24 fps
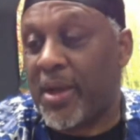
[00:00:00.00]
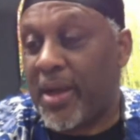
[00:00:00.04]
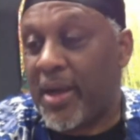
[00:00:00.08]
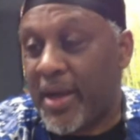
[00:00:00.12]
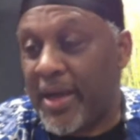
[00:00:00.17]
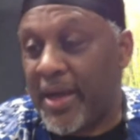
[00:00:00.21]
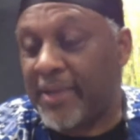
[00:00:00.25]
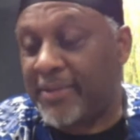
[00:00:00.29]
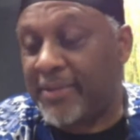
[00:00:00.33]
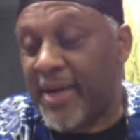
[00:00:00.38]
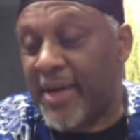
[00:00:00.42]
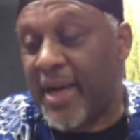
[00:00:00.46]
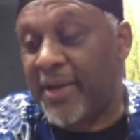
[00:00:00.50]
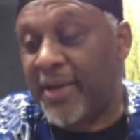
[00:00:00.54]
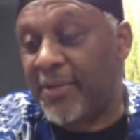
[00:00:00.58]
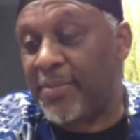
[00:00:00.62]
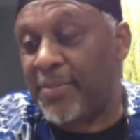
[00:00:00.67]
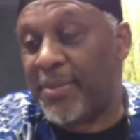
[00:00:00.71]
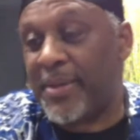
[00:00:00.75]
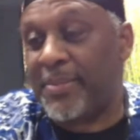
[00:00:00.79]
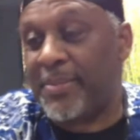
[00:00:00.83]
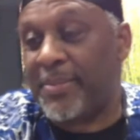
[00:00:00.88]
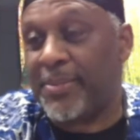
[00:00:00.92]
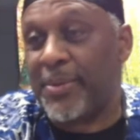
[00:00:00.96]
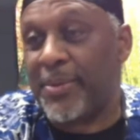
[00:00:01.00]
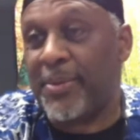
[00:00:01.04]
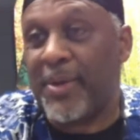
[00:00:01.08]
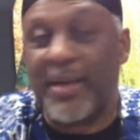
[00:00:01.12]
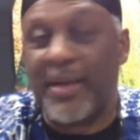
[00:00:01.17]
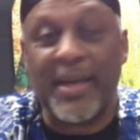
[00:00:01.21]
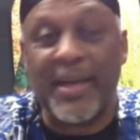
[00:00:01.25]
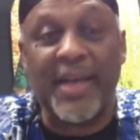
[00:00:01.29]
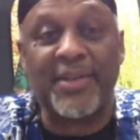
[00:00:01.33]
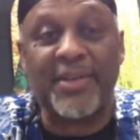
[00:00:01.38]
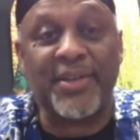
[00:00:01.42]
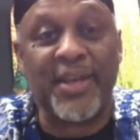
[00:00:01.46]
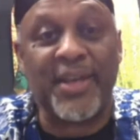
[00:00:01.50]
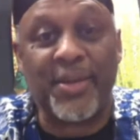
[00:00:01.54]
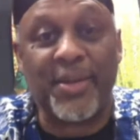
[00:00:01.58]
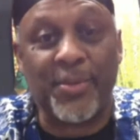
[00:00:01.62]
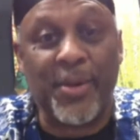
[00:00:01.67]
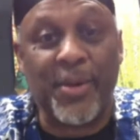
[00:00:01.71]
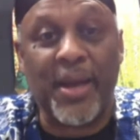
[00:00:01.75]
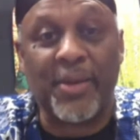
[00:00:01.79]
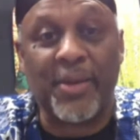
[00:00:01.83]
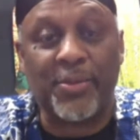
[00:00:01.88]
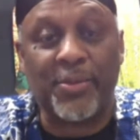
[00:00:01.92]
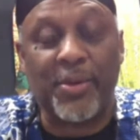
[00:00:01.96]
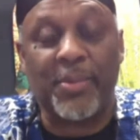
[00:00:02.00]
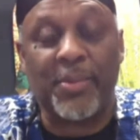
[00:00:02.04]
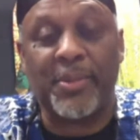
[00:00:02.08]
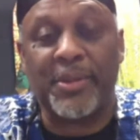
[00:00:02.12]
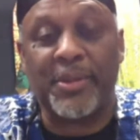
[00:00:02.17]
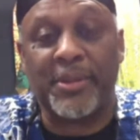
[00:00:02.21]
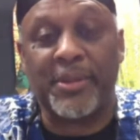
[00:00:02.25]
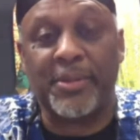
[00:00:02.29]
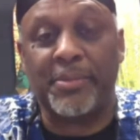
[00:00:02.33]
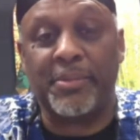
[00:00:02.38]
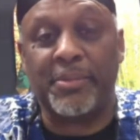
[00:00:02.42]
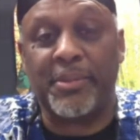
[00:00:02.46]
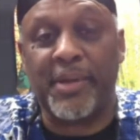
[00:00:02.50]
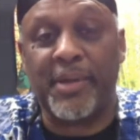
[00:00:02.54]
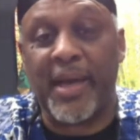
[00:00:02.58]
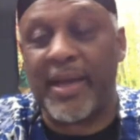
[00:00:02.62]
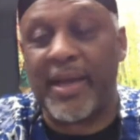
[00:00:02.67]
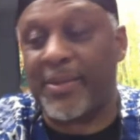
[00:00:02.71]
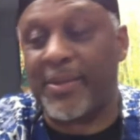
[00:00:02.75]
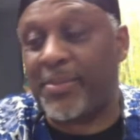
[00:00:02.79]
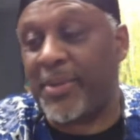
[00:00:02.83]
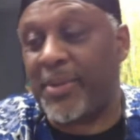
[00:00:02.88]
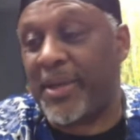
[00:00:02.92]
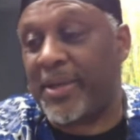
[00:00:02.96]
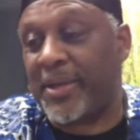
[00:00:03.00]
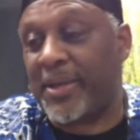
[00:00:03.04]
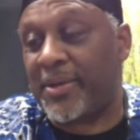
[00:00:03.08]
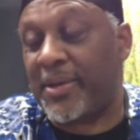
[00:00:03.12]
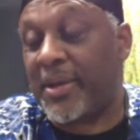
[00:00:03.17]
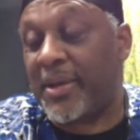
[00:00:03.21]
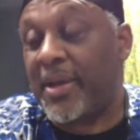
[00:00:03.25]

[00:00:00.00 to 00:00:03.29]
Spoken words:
A lot of people, and I say white women to black men,